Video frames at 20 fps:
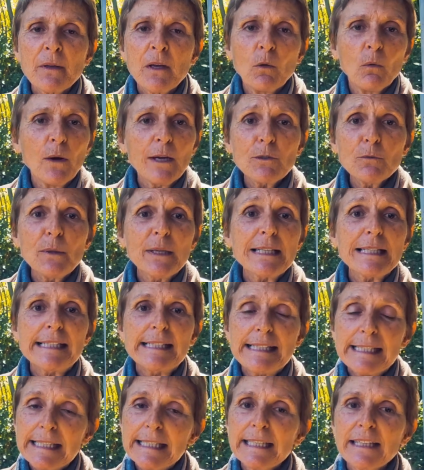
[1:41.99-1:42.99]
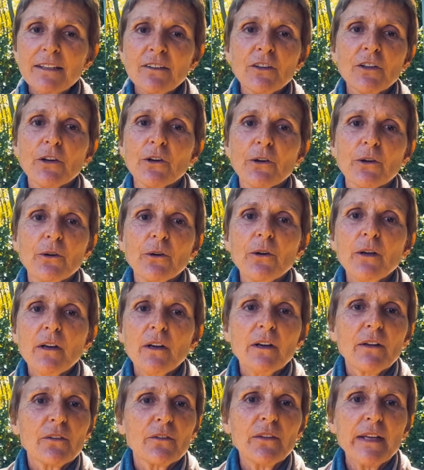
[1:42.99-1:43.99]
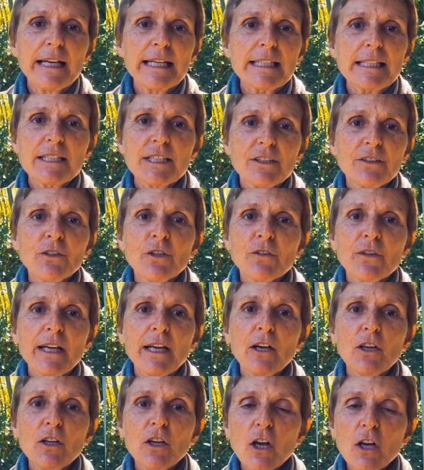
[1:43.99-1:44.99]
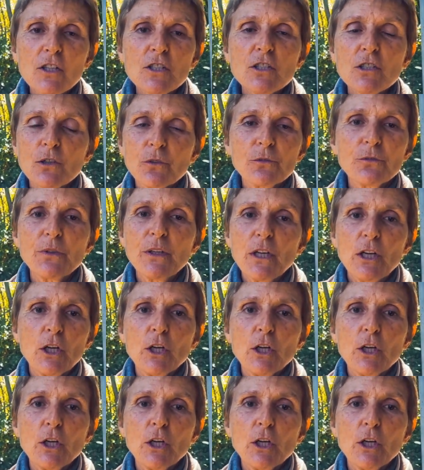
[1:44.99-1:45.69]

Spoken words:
What we're seeing, though, that there are lots of